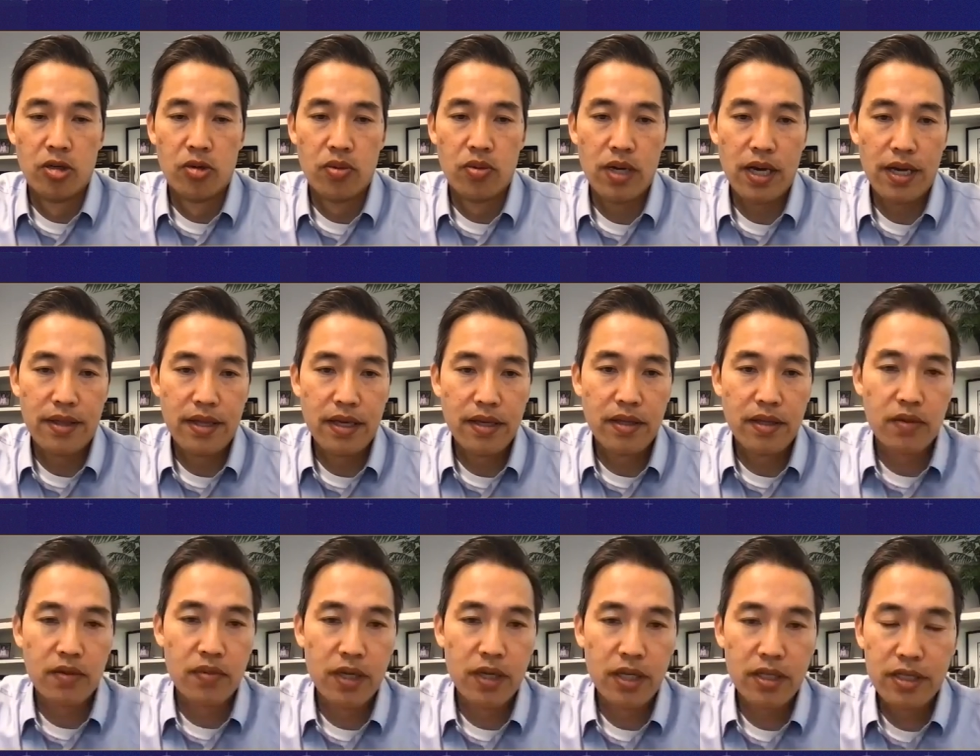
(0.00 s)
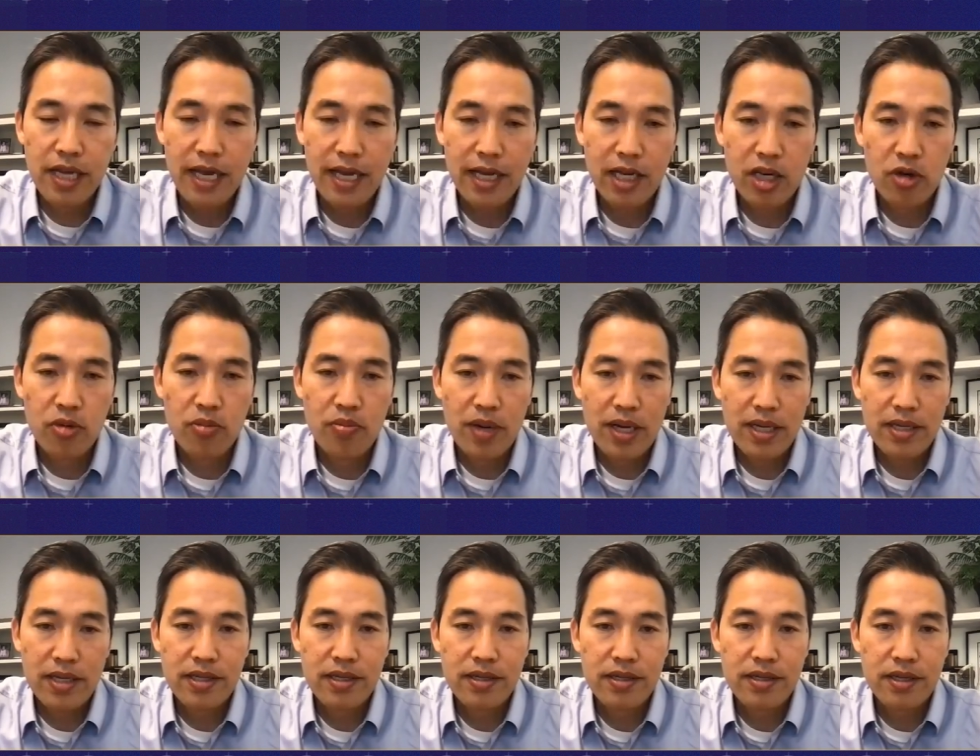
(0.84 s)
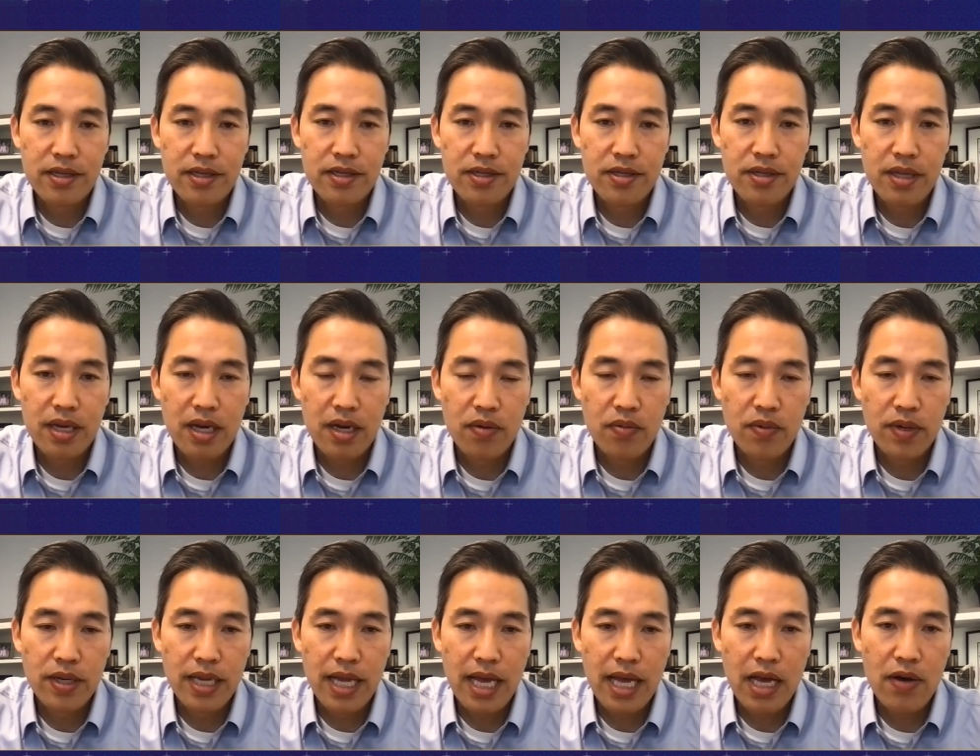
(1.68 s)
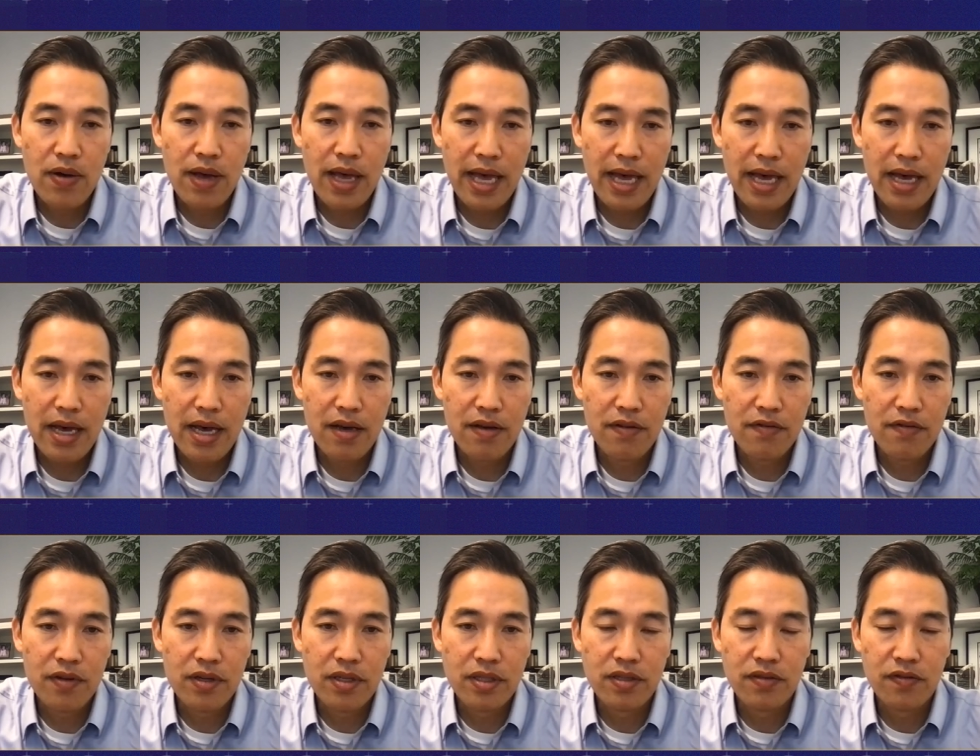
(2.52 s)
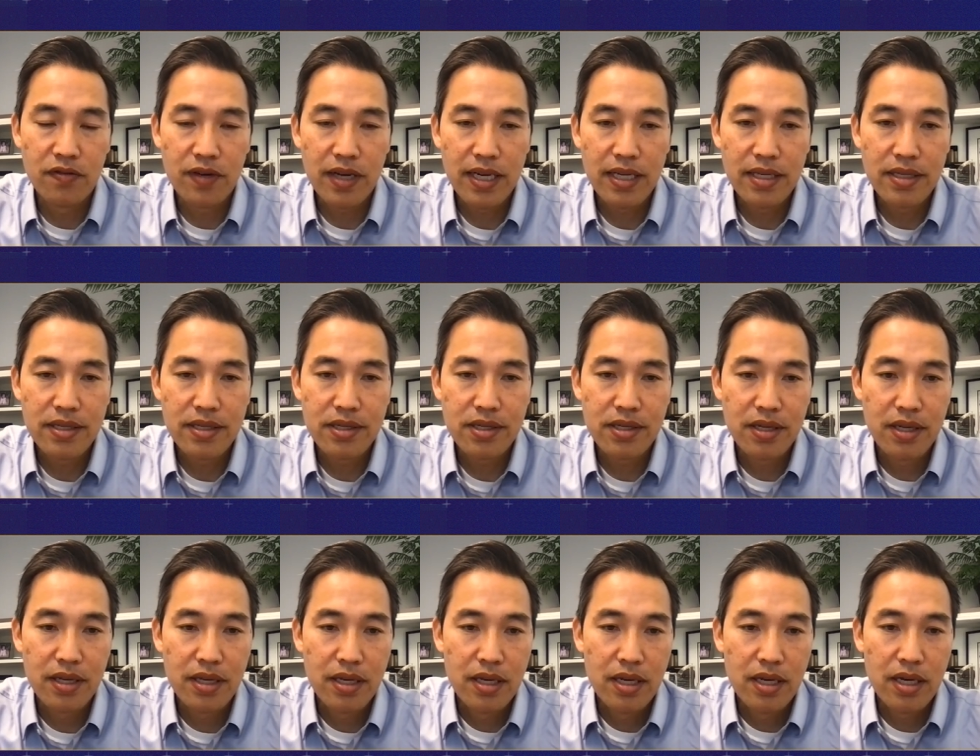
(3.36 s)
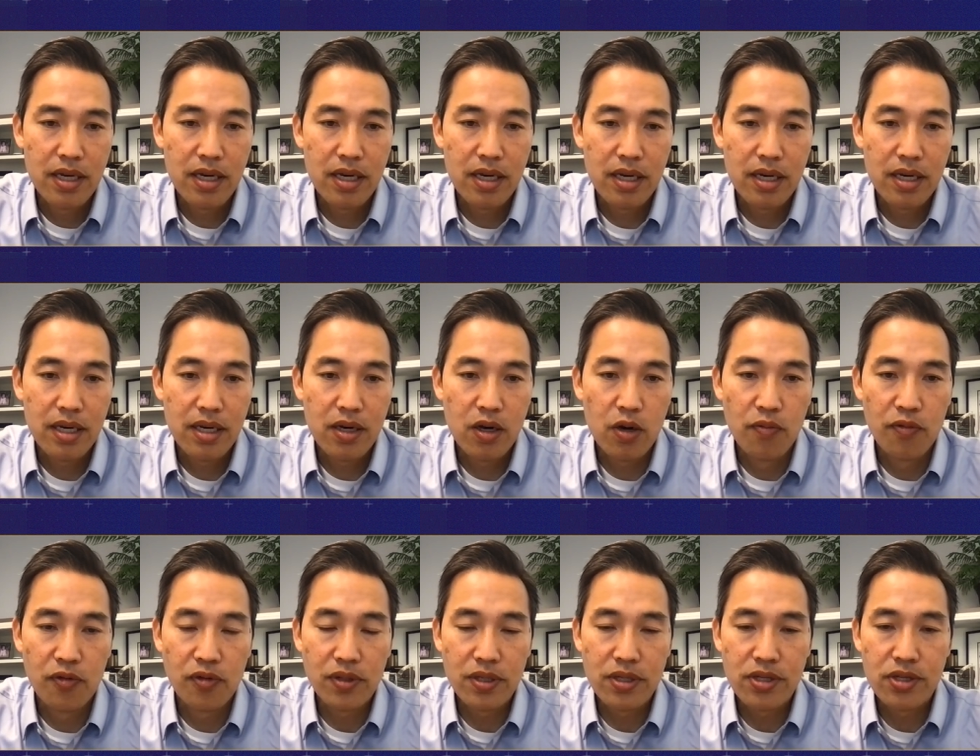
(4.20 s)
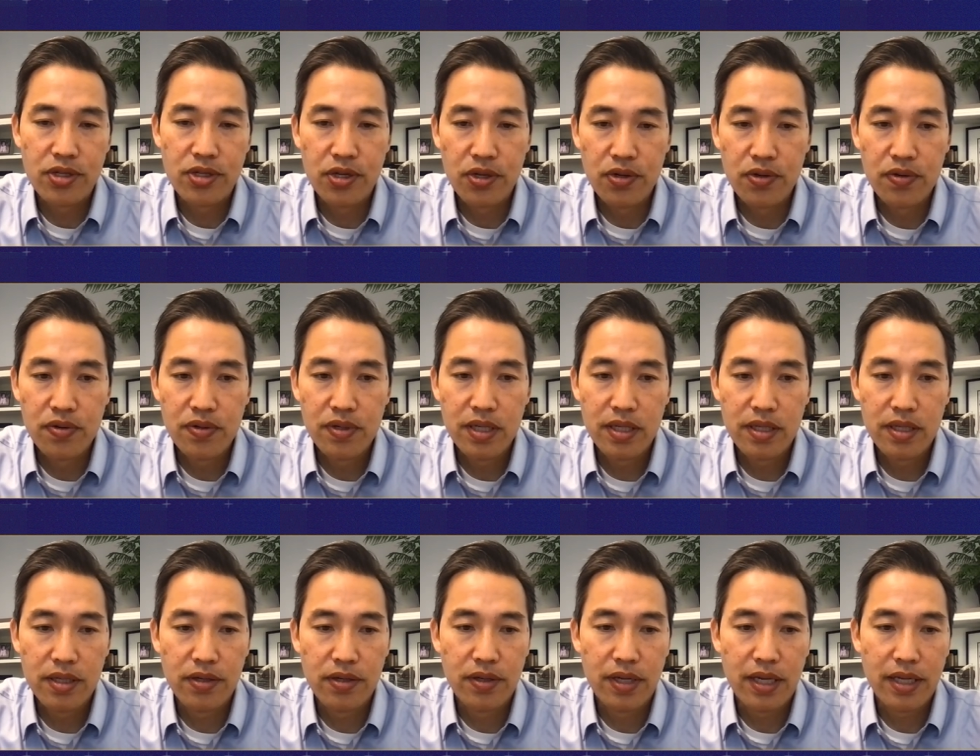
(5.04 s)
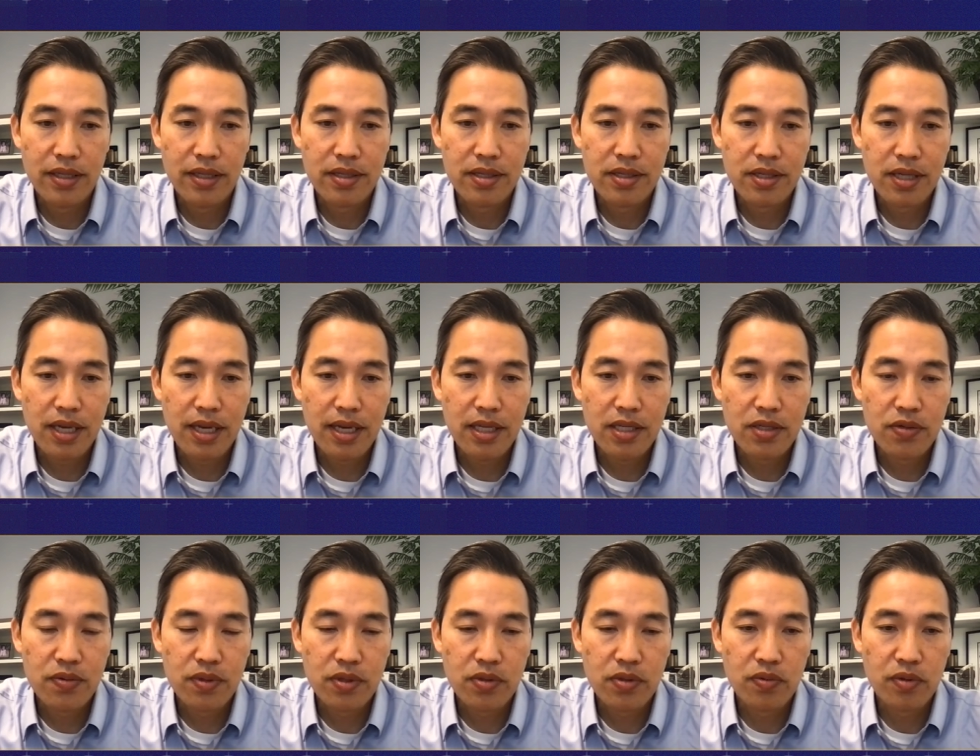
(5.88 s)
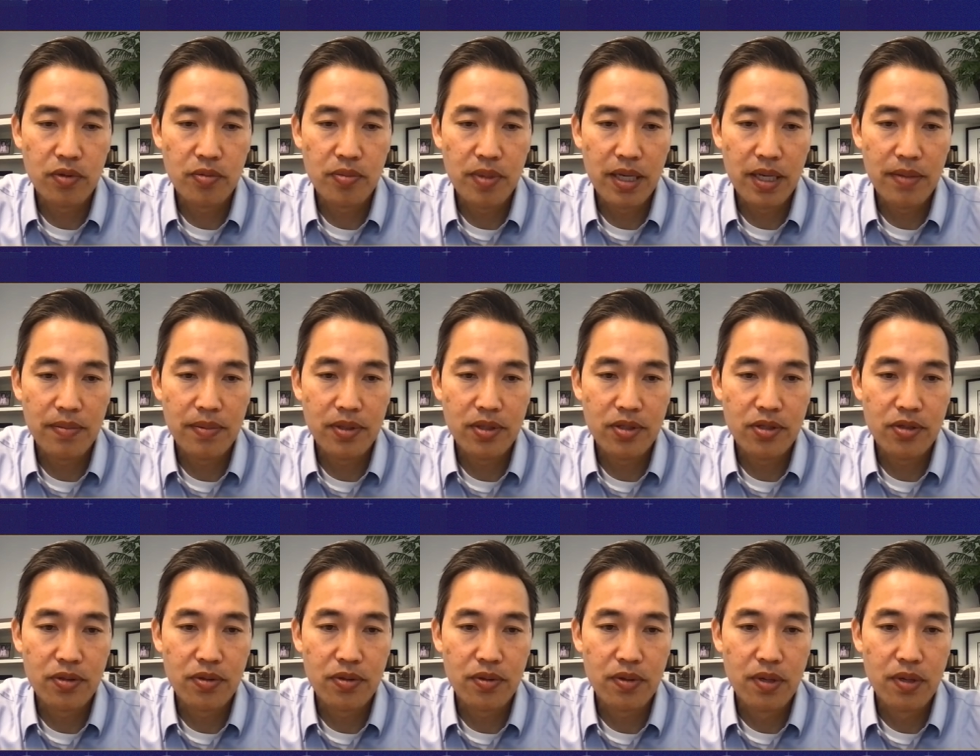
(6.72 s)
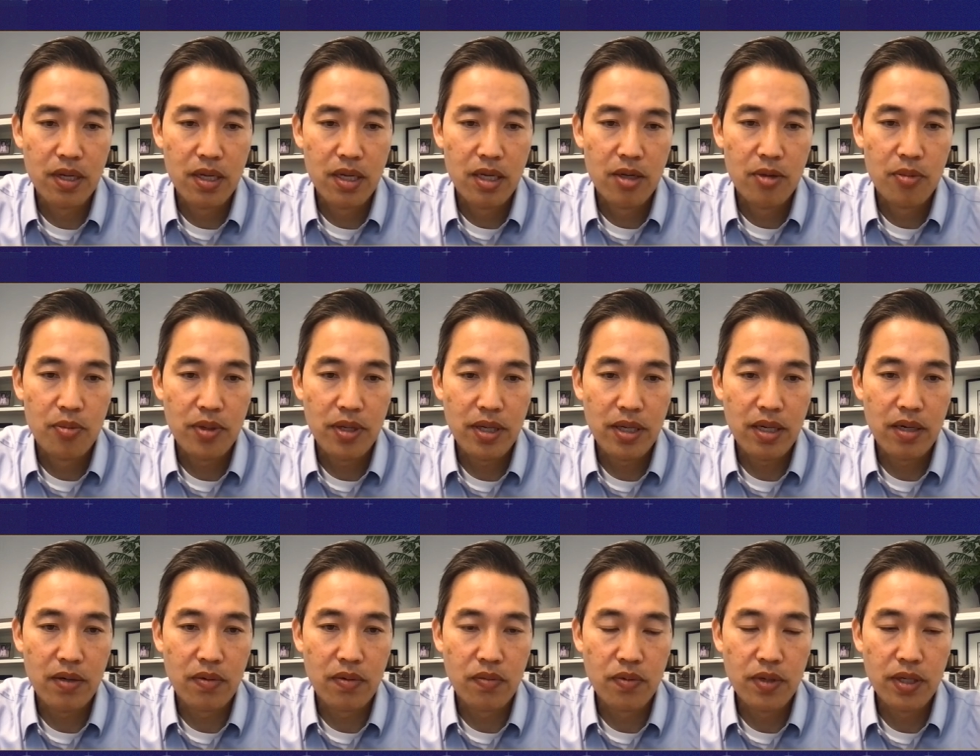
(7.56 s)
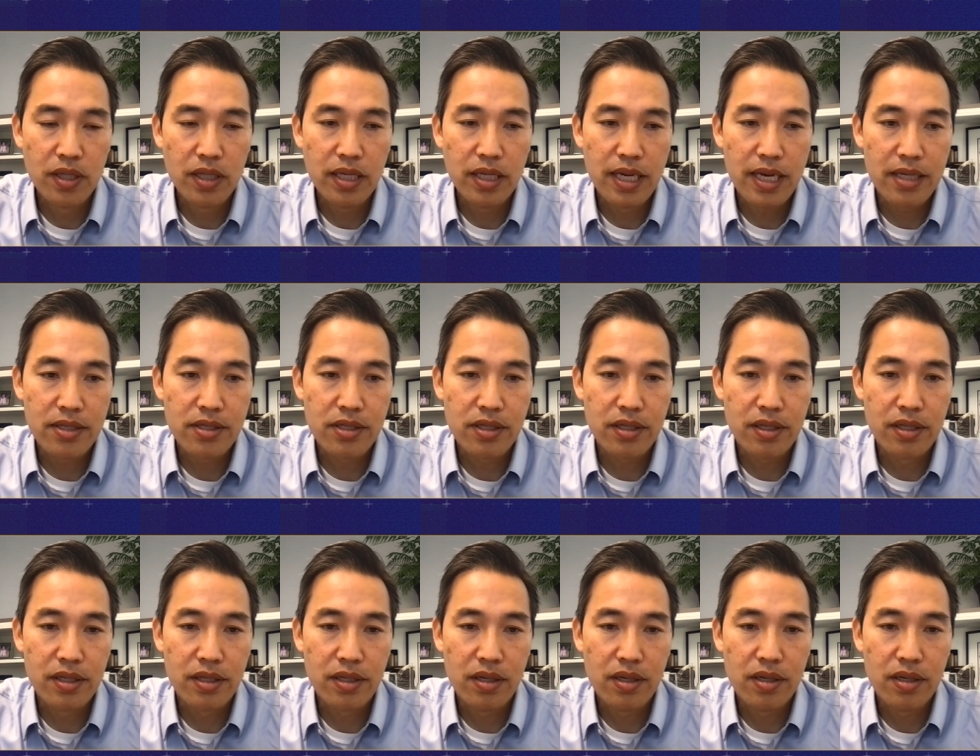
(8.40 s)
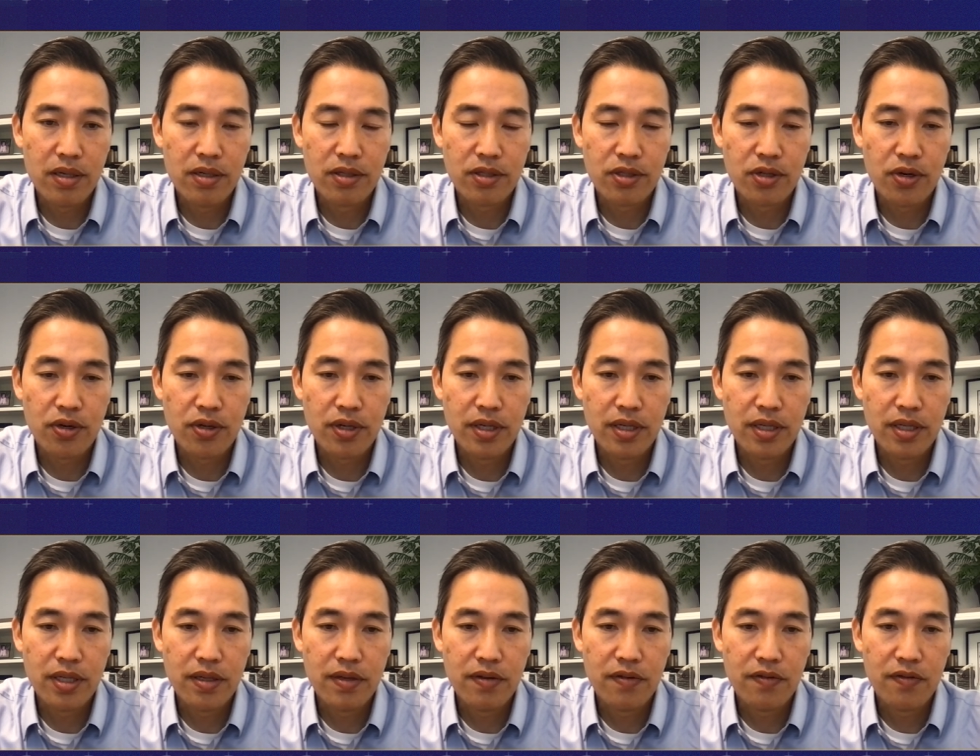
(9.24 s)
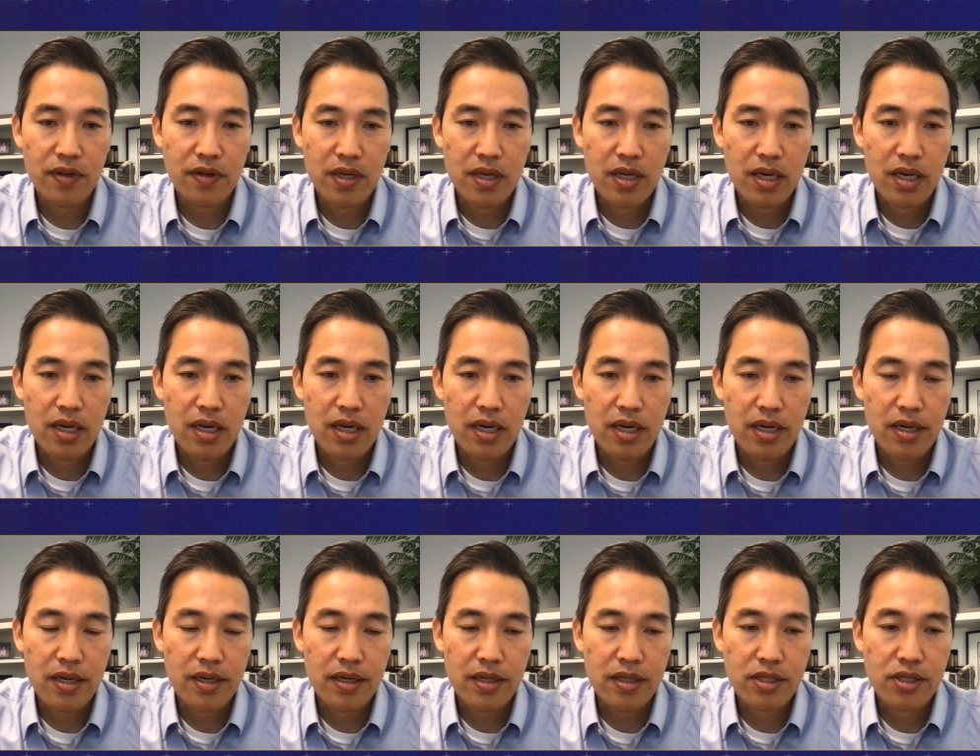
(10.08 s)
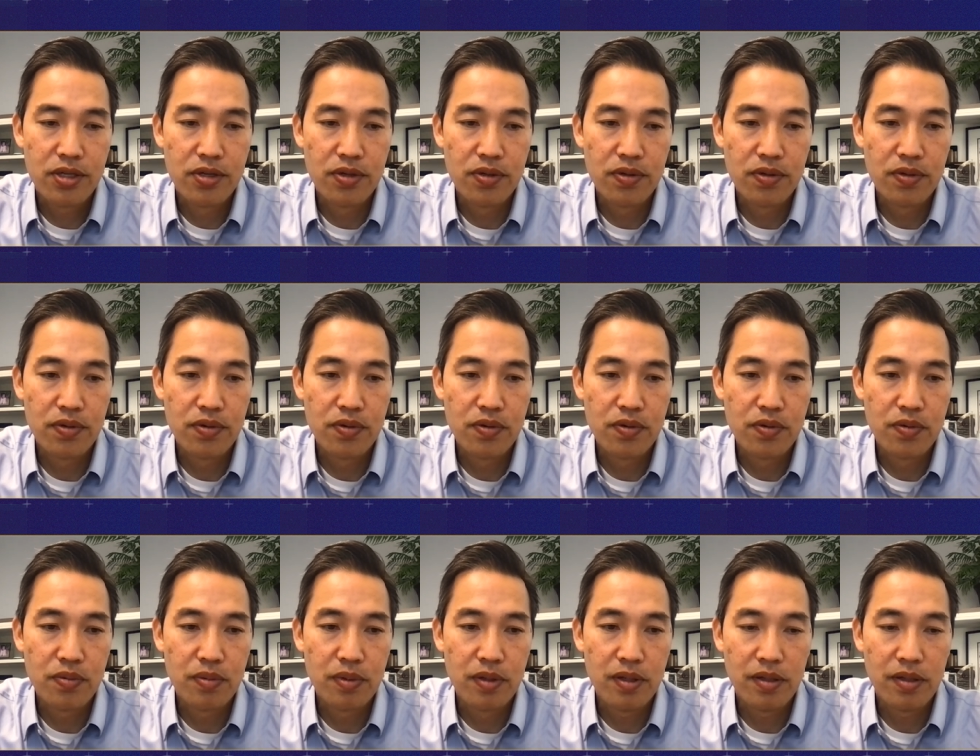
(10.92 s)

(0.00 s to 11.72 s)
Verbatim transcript: Well, I think the real take home message is that we now have a device, uh, hopefully soon in the United States, which will be able to be a really excellent alternative uh, to